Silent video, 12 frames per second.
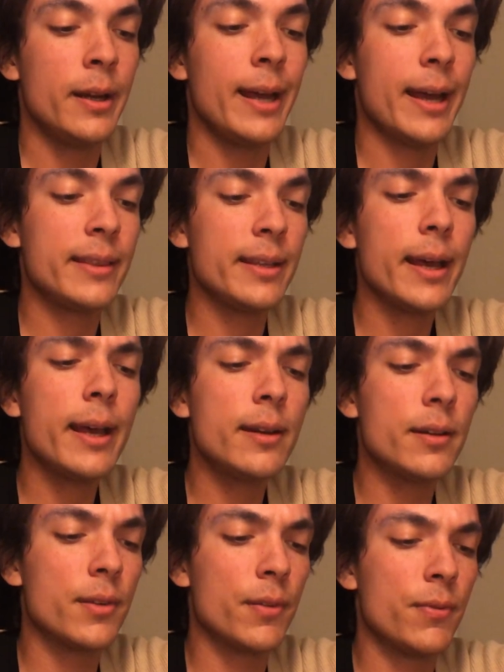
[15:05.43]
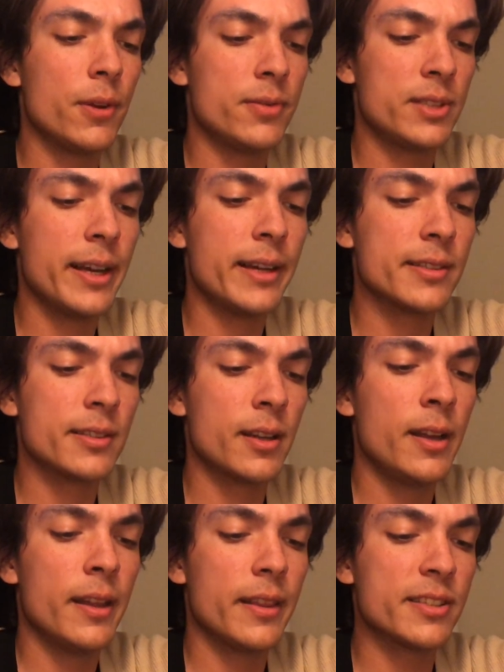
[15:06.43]
At the end of the 5th test,
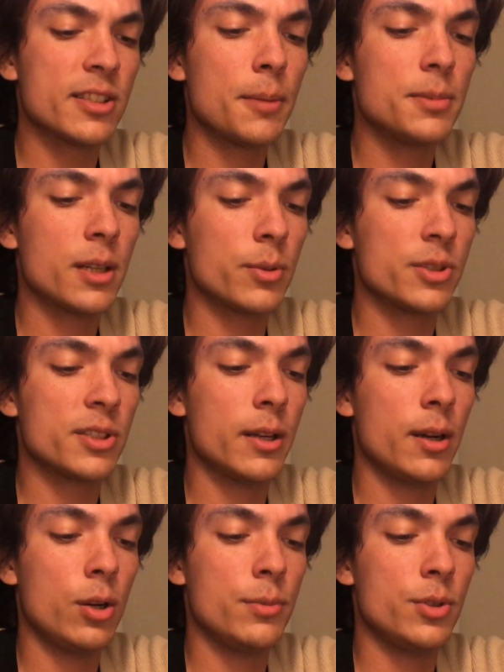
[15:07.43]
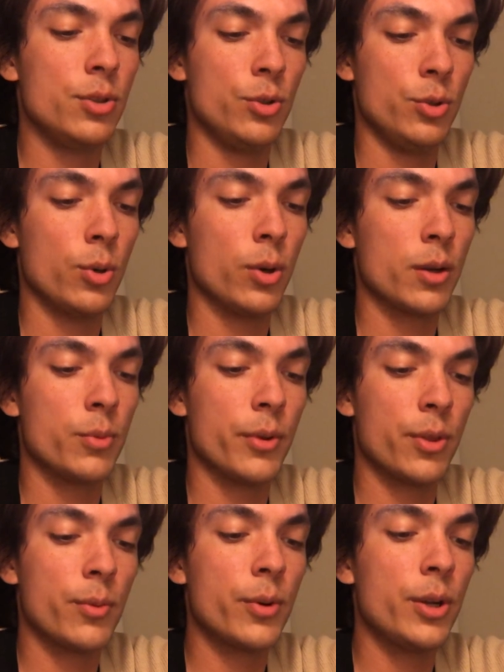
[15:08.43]
the subject was sent home to New York with
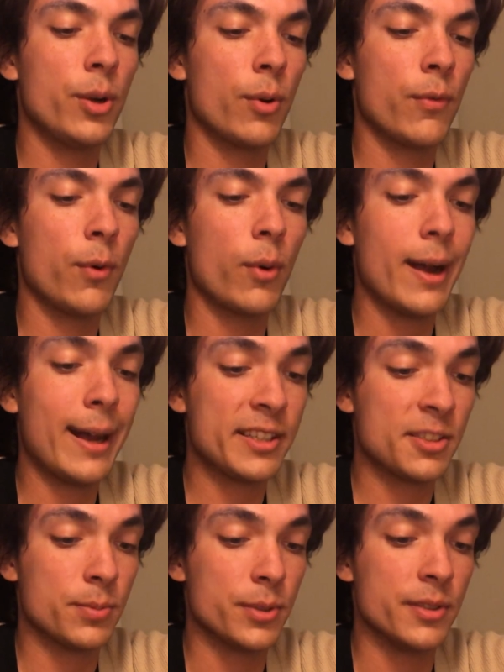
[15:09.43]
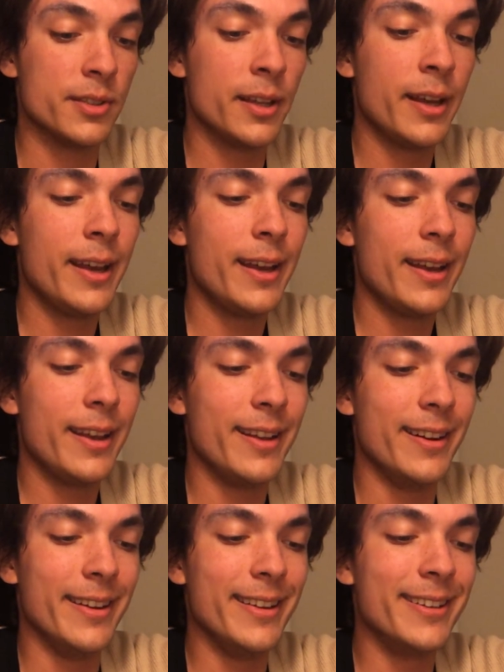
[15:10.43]
3 or 4 aspirins in
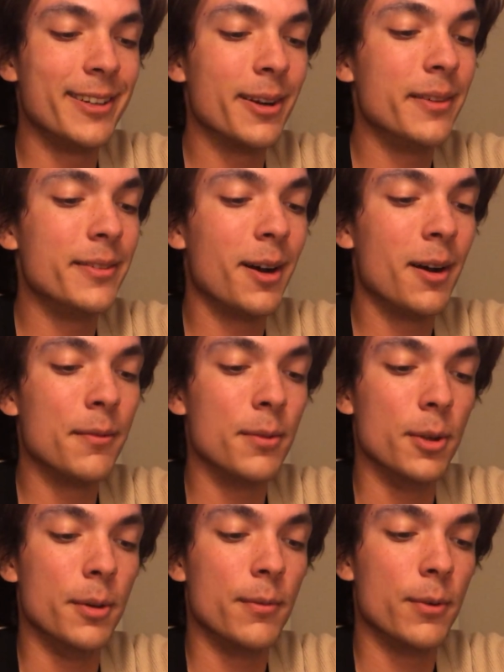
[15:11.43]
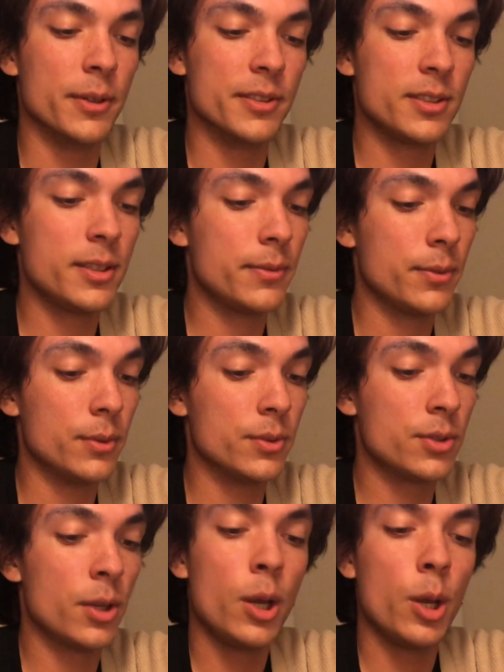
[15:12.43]
an engraved envelope for his sniffles,
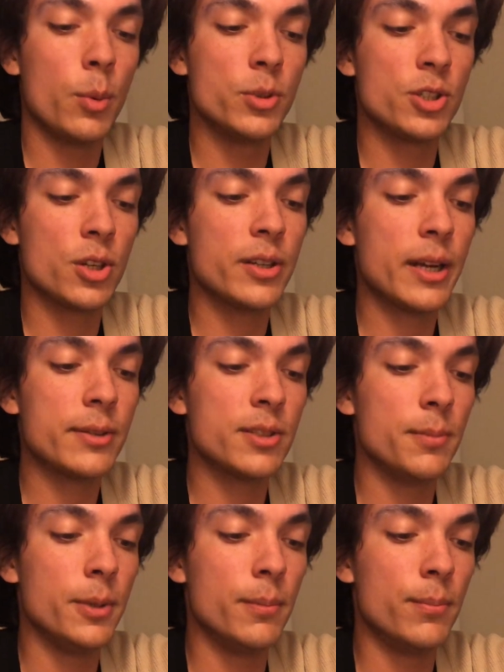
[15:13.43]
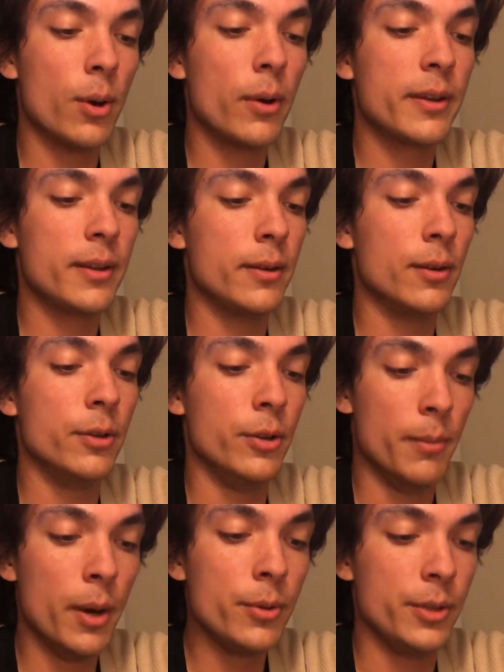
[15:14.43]
which turned out to be bronchial
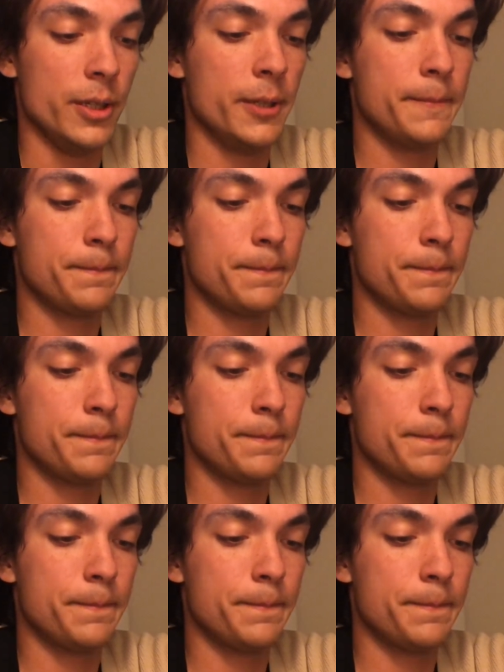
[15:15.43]
pneumonia.